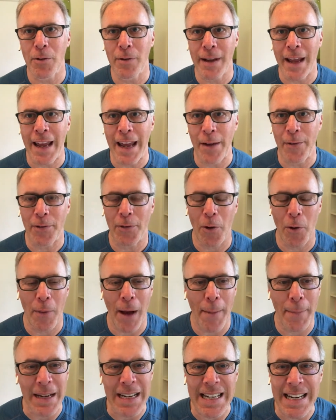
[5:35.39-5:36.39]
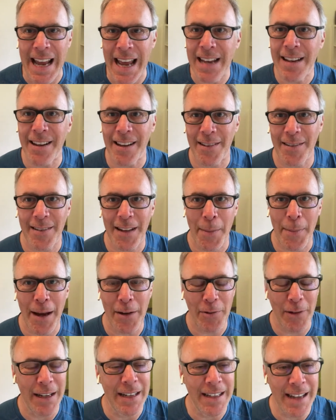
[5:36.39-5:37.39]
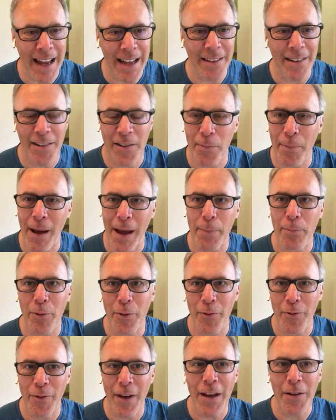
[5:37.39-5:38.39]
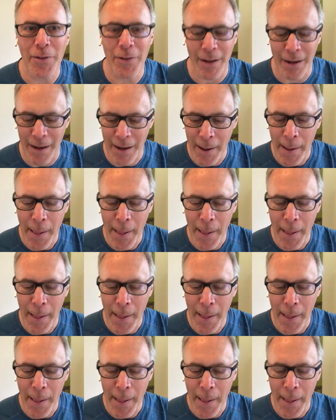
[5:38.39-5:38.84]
Dave, so I'm a dentist. I'm actually a dentist by profession.